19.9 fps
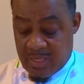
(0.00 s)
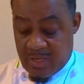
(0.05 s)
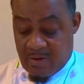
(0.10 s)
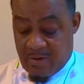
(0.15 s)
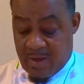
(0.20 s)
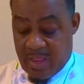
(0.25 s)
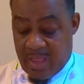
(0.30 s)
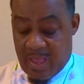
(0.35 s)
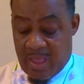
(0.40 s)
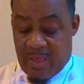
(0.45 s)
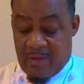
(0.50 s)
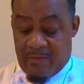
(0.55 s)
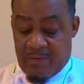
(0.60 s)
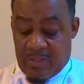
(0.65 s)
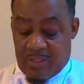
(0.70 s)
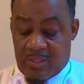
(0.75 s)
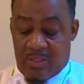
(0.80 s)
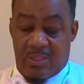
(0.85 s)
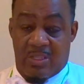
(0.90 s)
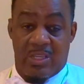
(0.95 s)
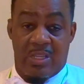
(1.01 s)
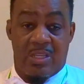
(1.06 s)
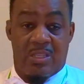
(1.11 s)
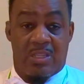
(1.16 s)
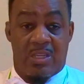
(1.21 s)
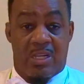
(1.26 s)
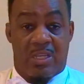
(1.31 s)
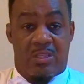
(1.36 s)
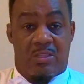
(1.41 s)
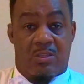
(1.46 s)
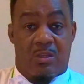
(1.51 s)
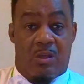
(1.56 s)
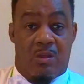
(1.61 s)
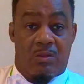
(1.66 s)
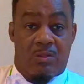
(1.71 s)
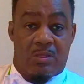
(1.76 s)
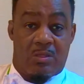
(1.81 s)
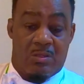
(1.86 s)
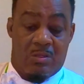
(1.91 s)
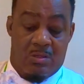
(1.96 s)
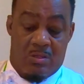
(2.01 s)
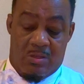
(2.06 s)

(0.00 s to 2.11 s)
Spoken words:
here I have is seasoning salt.